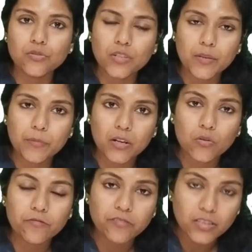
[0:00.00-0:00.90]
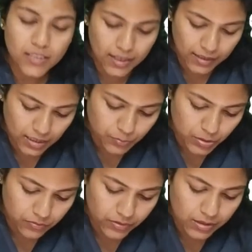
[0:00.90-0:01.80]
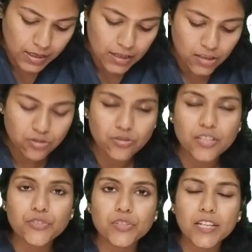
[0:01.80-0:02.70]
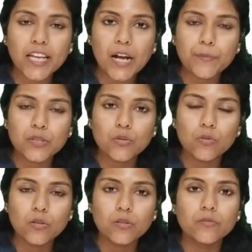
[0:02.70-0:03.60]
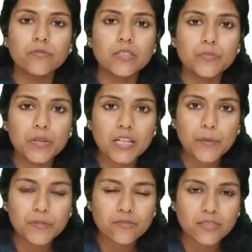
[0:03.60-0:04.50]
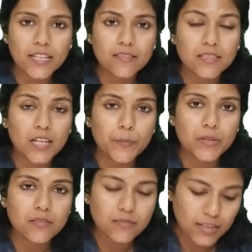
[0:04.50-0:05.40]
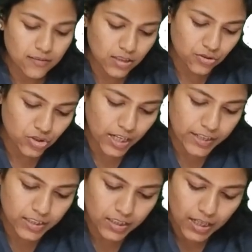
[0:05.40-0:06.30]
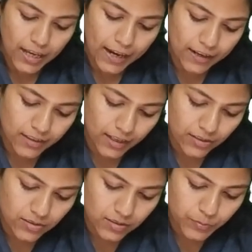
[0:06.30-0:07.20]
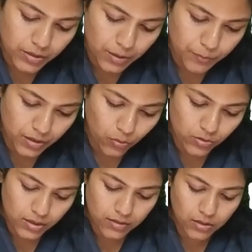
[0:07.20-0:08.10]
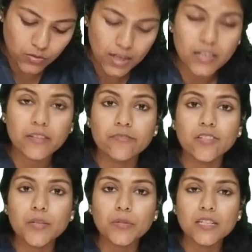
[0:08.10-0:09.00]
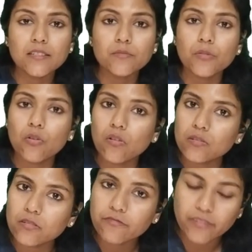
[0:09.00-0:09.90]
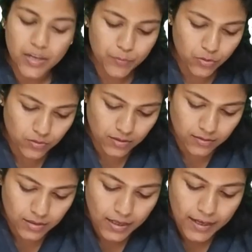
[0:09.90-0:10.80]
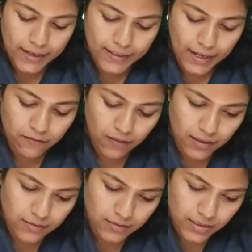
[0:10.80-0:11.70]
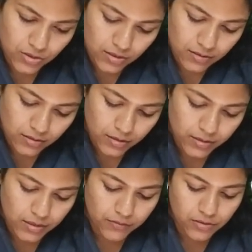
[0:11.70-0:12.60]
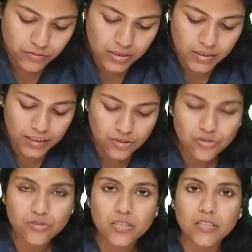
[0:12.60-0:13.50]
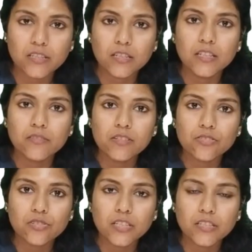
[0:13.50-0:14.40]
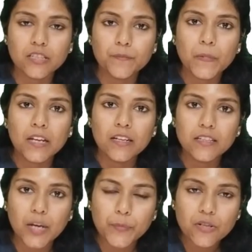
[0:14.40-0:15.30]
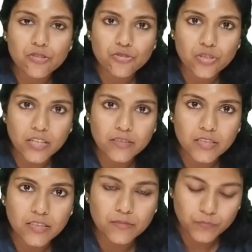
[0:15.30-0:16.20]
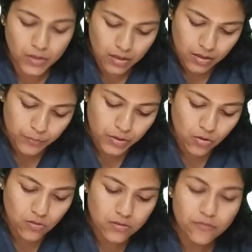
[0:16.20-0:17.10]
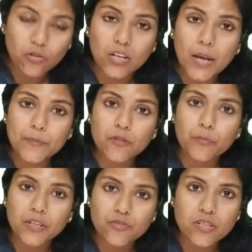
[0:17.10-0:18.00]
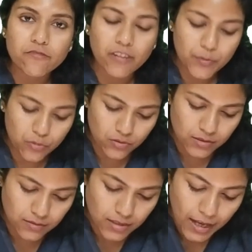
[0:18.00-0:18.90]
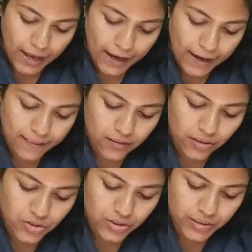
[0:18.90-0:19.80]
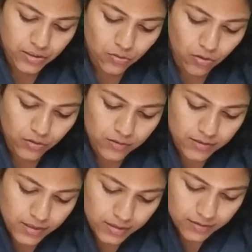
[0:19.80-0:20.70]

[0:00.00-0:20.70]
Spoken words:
to red brown. Further enlargement will stretch the capsule, which becomes tense. It appears tense and shiny, and the edges become rounded now, and the firmness because of fibrosis. In advanced stages, liver will get shrink. It will shrink. It appears shrunken because of collapse of bridging fibrosis. And the regenerating nodules, the